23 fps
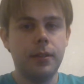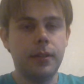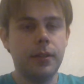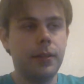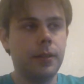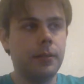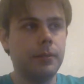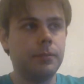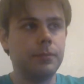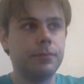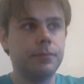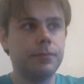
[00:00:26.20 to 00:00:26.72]

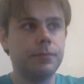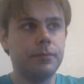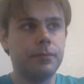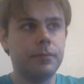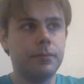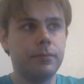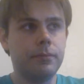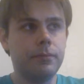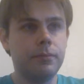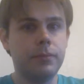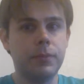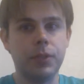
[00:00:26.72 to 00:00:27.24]
You
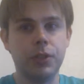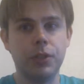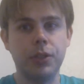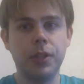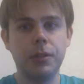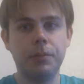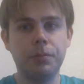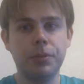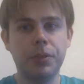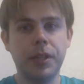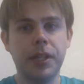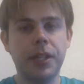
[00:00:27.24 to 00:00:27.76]

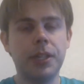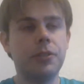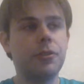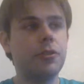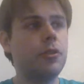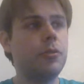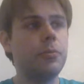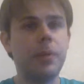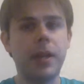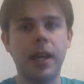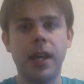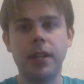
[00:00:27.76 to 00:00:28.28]
didn't play
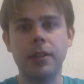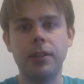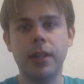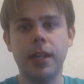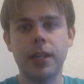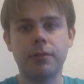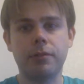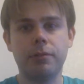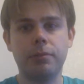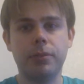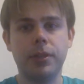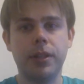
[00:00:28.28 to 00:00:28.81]
too bad. You
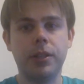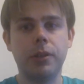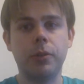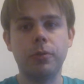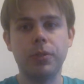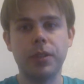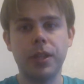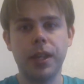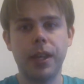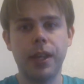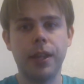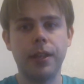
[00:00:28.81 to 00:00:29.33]
actually played
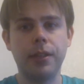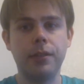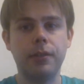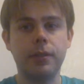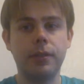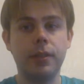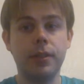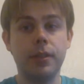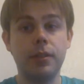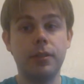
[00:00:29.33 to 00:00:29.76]
okay.